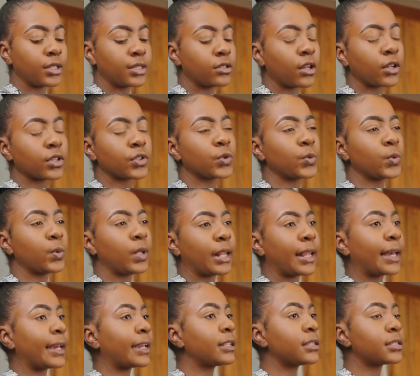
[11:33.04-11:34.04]
not too
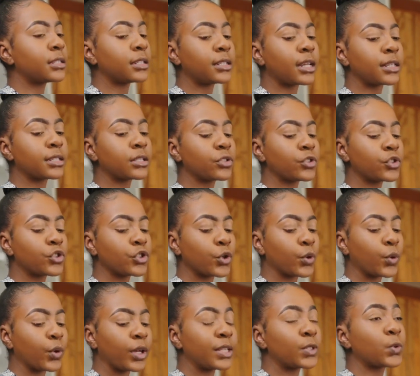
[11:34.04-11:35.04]
light. It doesn't
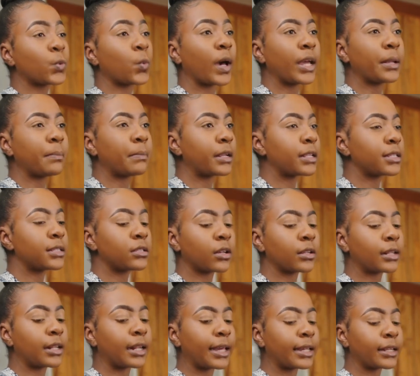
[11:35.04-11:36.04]
show, it's white but it's
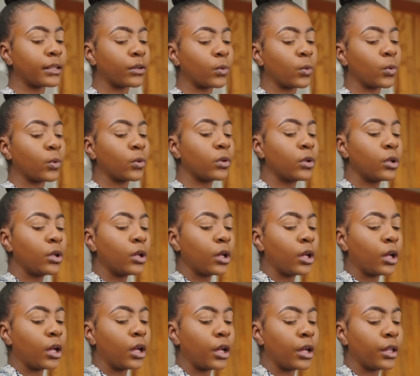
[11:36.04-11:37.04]
not light at all.
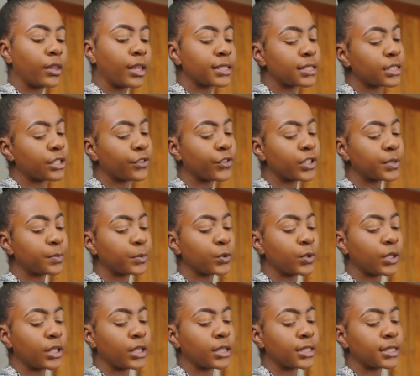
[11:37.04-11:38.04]
That's the difference
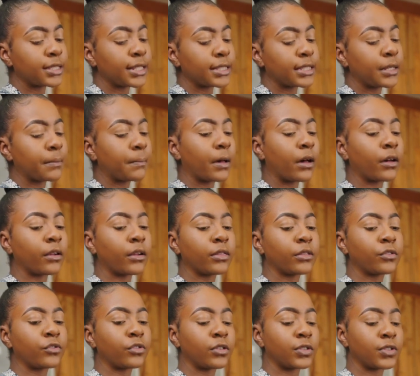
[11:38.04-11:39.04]
between the setting powder and
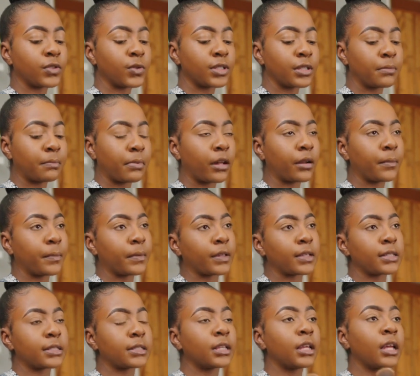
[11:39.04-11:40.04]
the translucent powder,
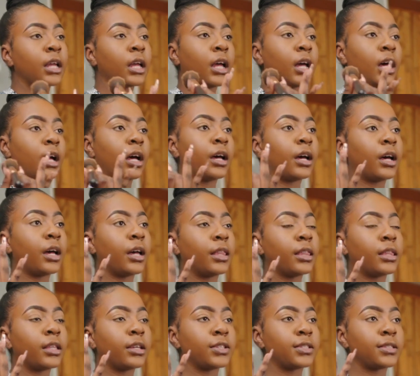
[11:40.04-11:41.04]
because
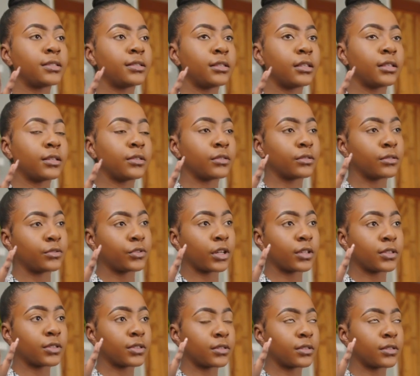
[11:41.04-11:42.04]

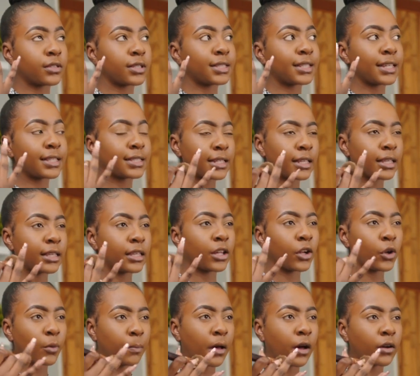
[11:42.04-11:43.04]
the setting
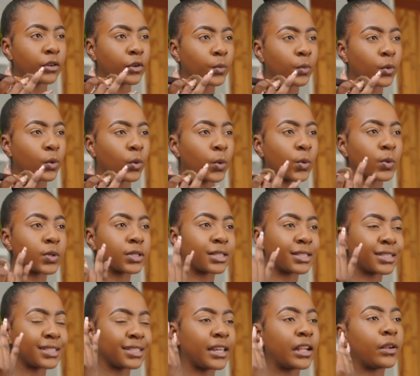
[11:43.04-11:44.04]
yellow powder will cause
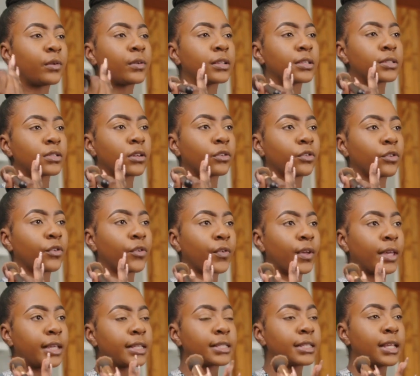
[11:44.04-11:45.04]
this yellowness on your
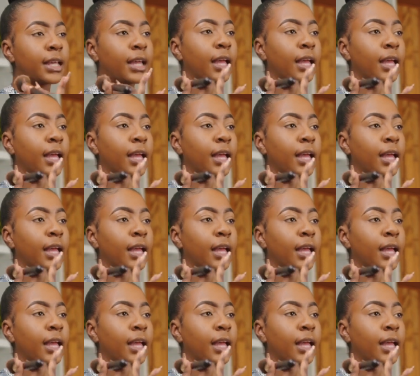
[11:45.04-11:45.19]
face,